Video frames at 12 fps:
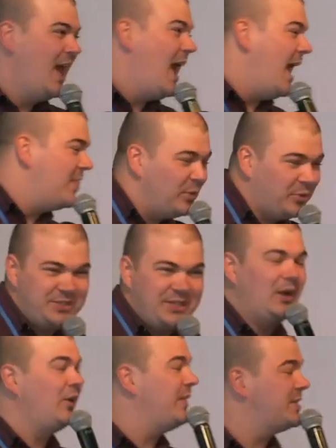And they were
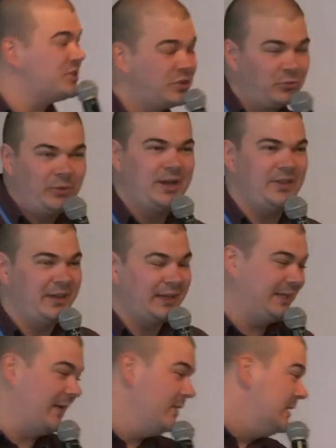saying, oh, that's great,
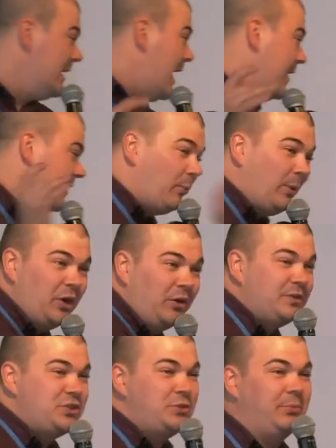thank you. And I went
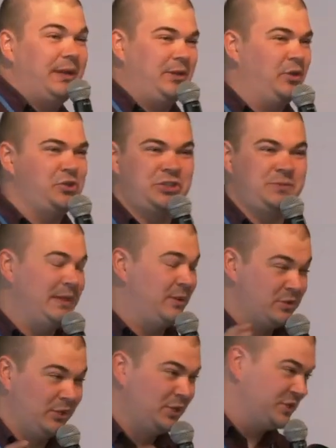over to somebody, not just me,
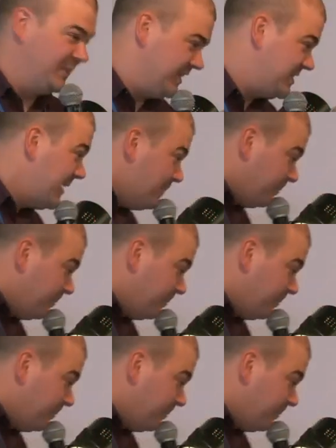there's loads of us.